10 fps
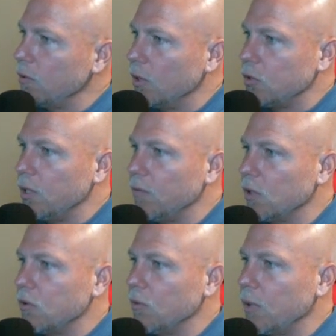
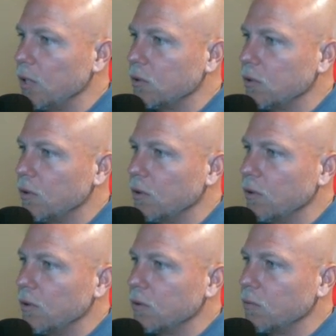achieving too much
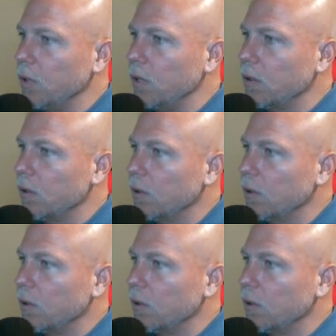this week.